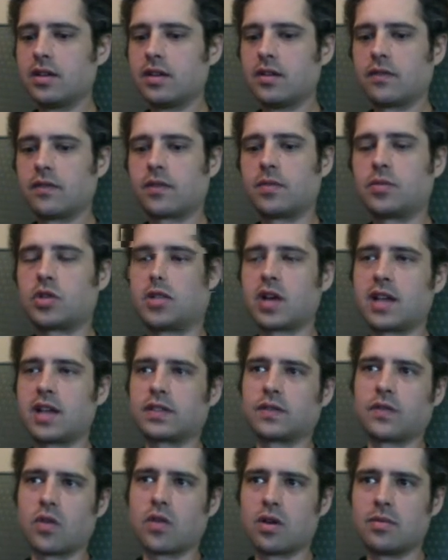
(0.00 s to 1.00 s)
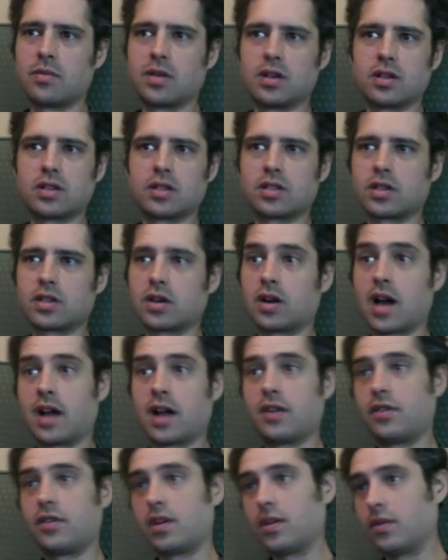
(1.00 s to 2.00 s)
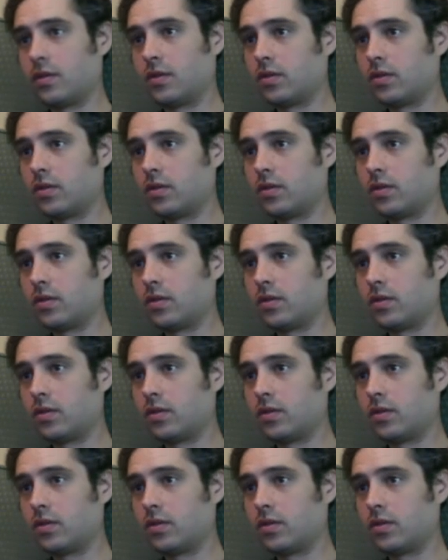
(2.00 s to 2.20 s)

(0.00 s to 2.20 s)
from Transformers, or I don't know.